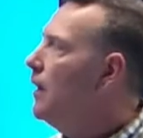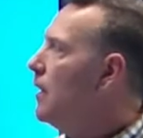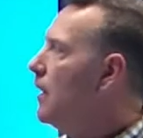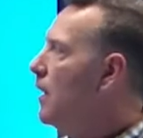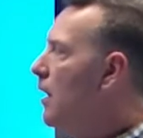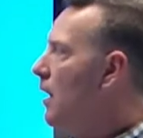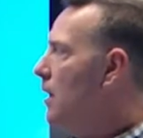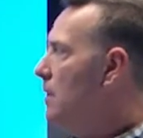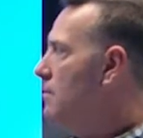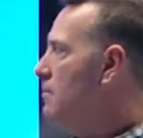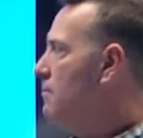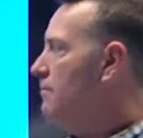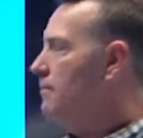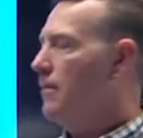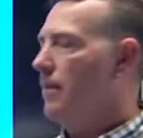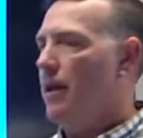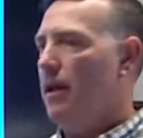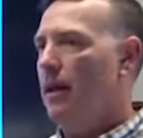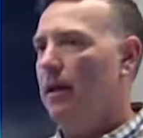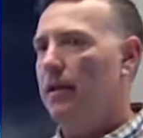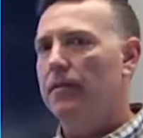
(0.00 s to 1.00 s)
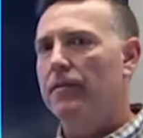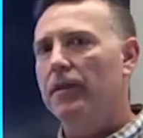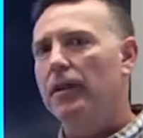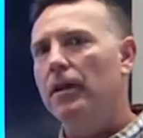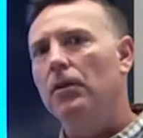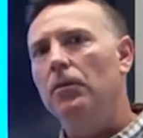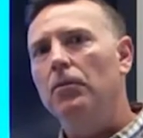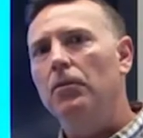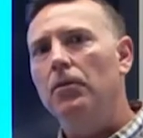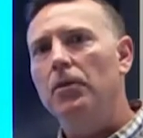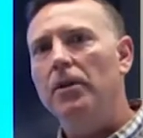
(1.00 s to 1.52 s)
And
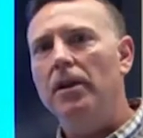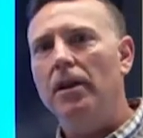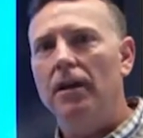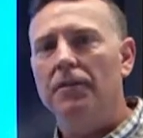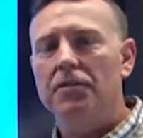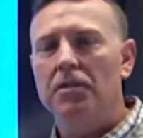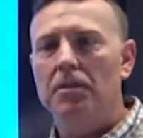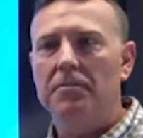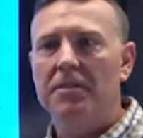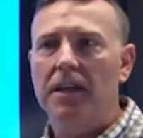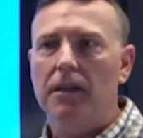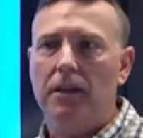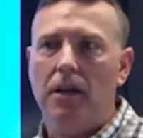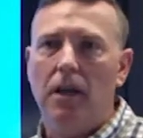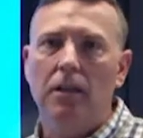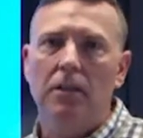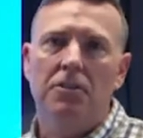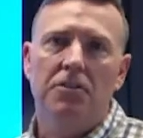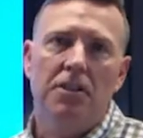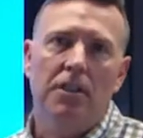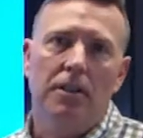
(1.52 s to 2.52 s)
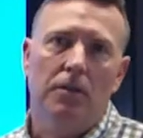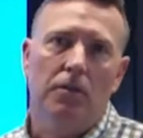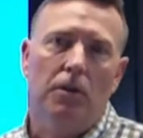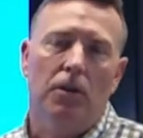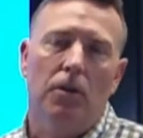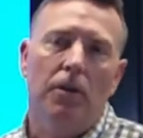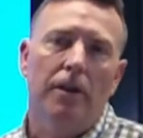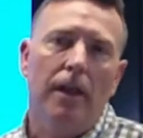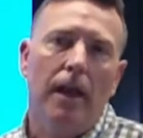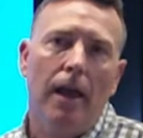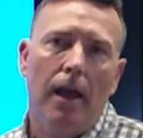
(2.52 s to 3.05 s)
then we have some technology that we're
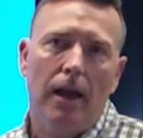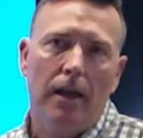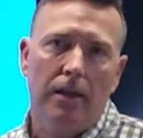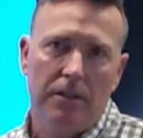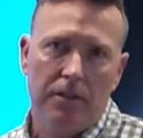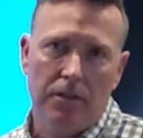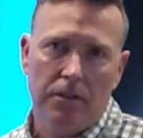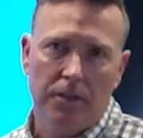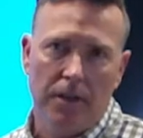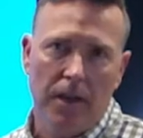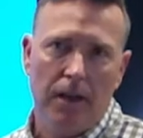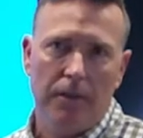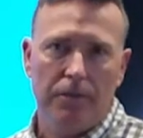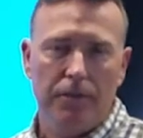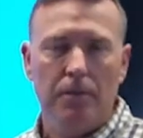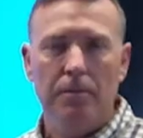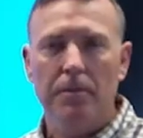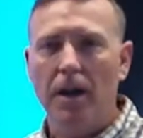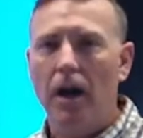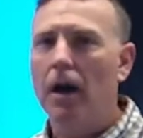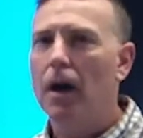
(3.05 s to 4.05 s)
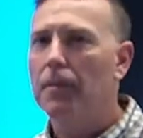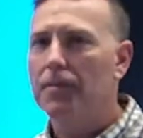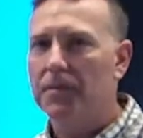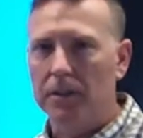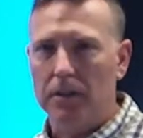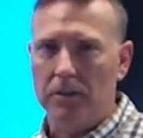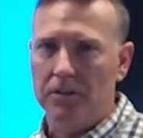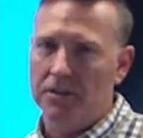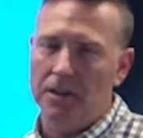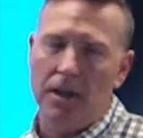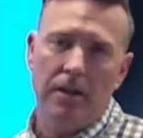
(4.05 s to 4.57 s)
going to add to that from the
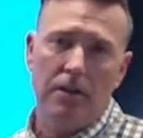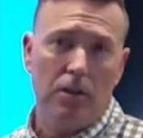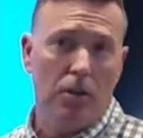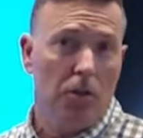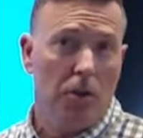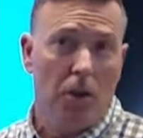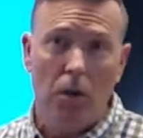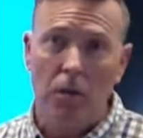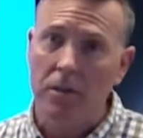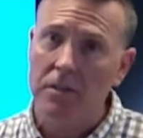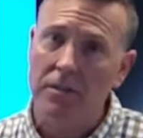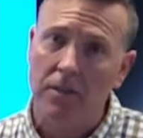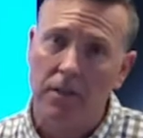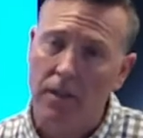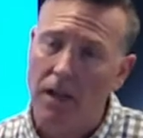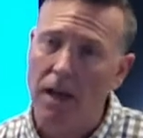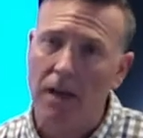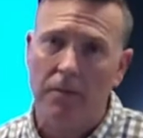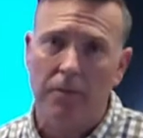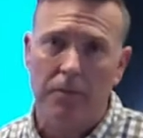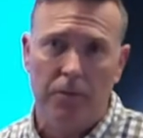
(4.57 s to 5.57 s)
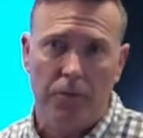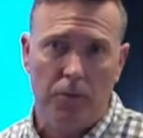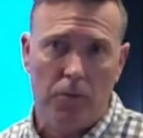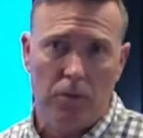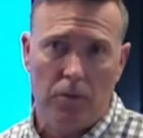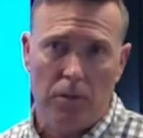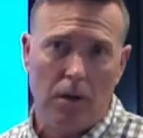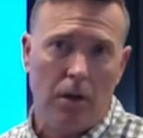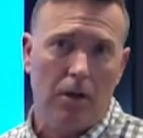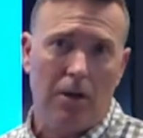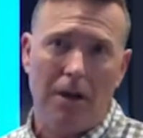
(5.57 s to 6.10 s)
optical side. You know us a lot
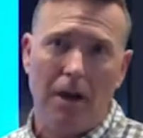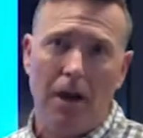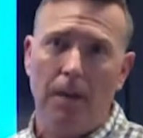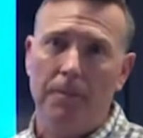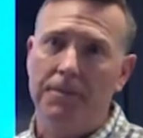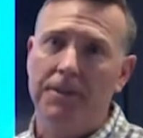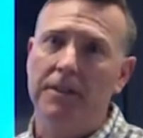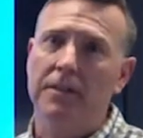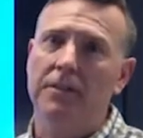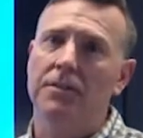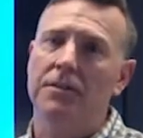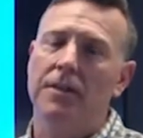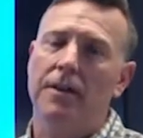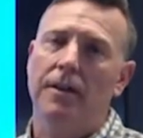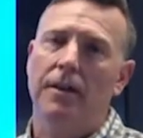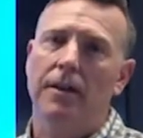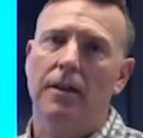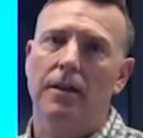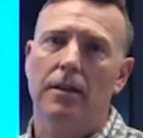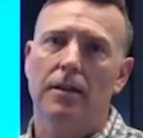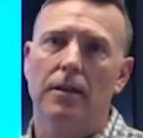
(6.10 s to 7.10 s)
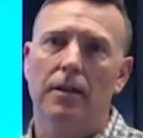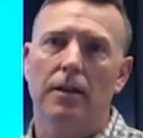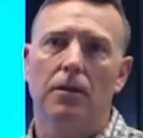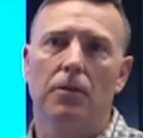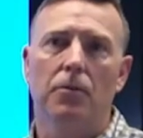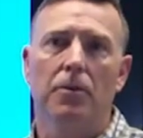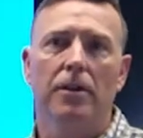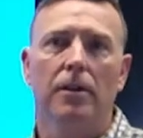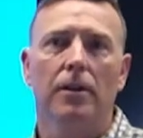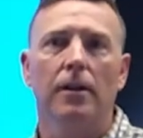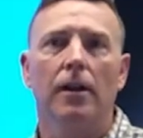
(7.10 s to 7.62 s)
for our optics, and
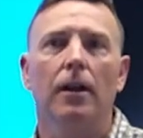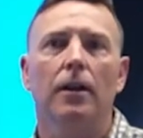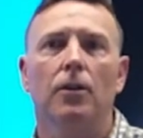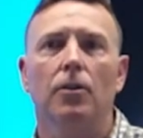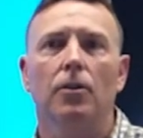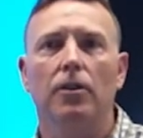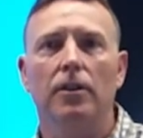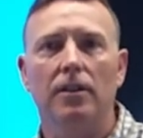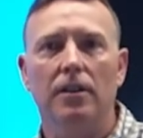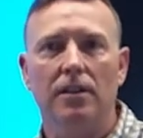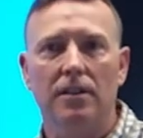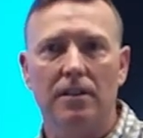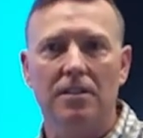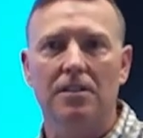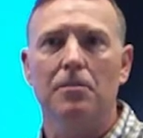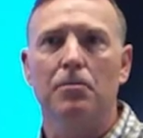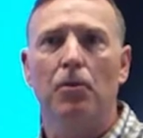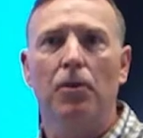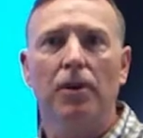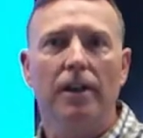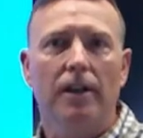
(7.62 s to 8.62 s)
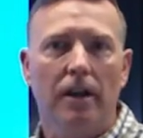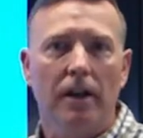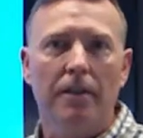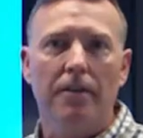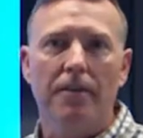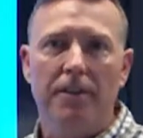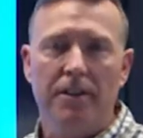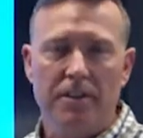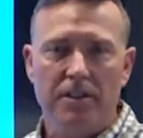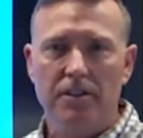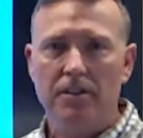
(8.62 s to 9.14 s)
we are not going to disappoint on
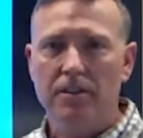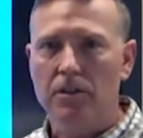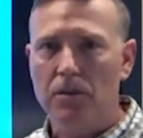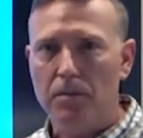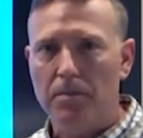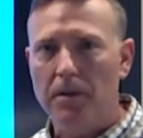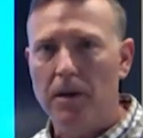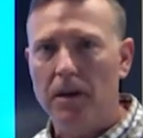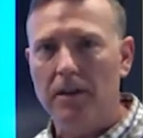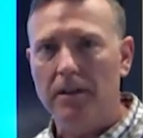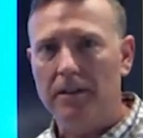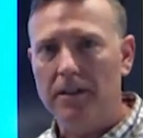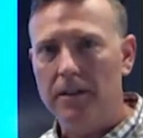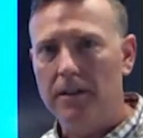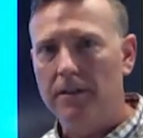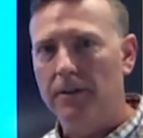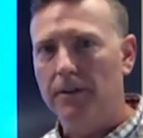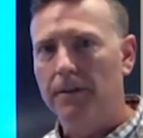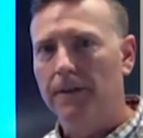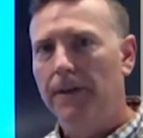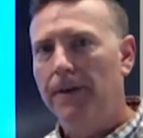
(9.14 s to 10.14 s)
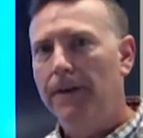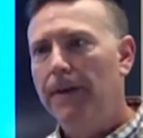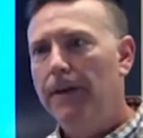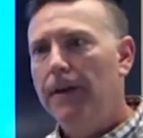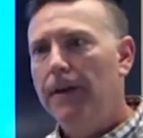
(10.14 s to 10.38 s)
this new product either.